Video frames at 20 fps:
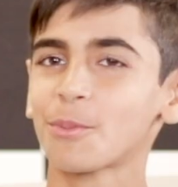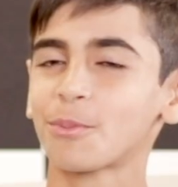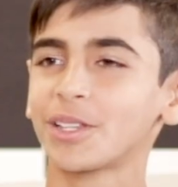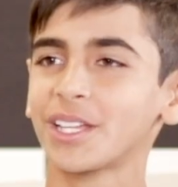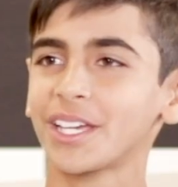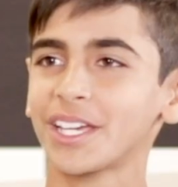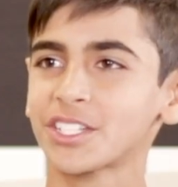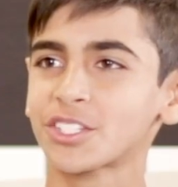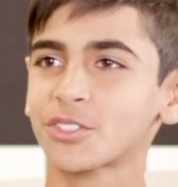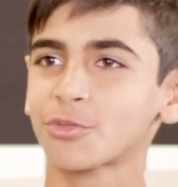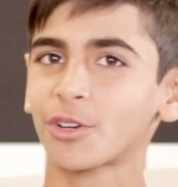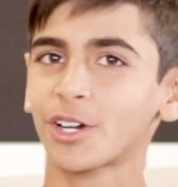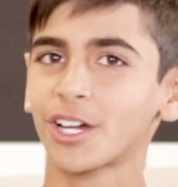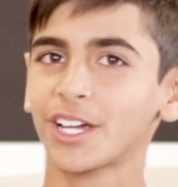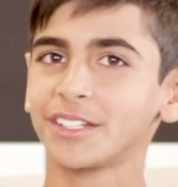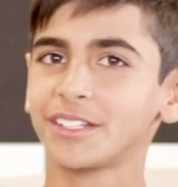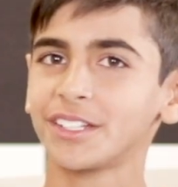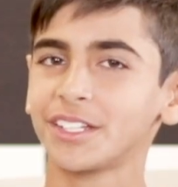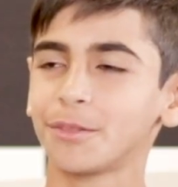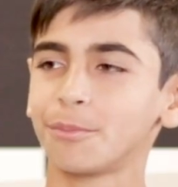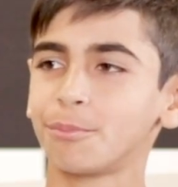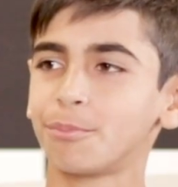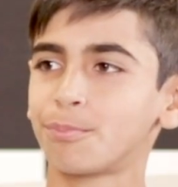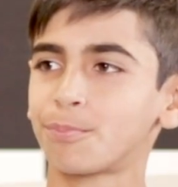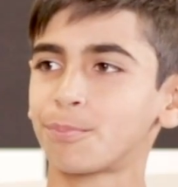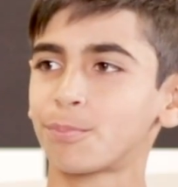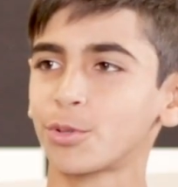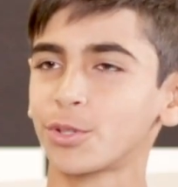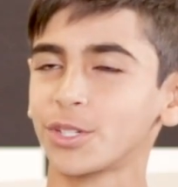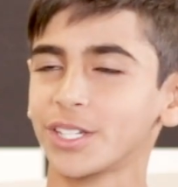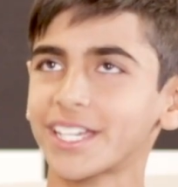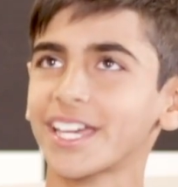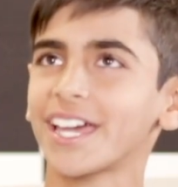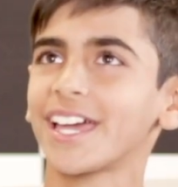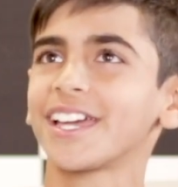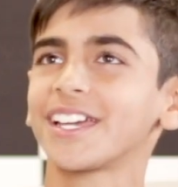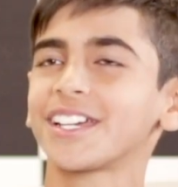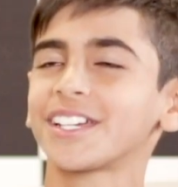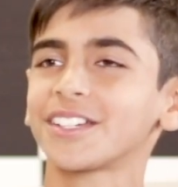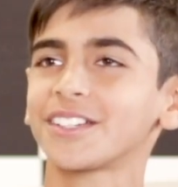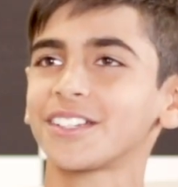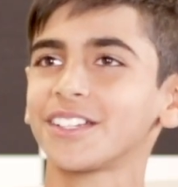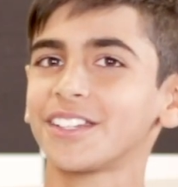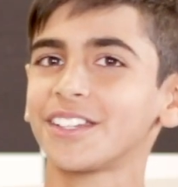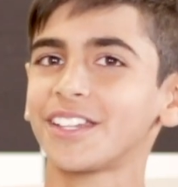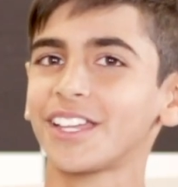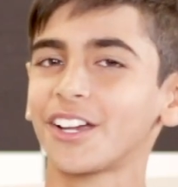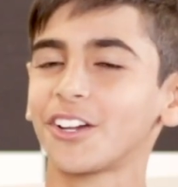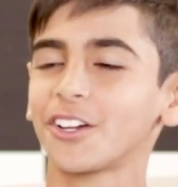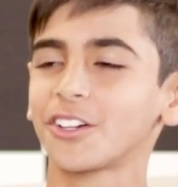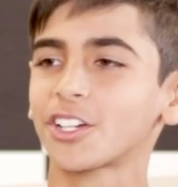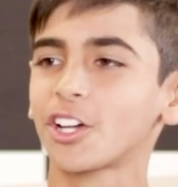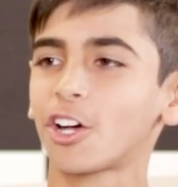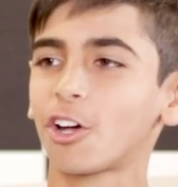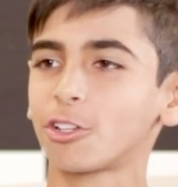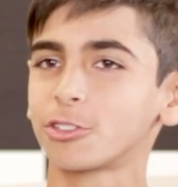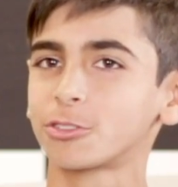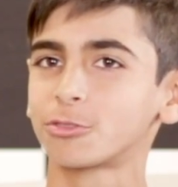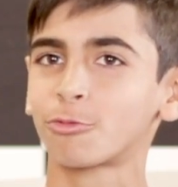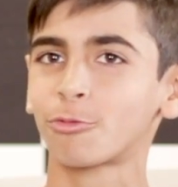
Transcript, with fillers: place where I did pre-K there called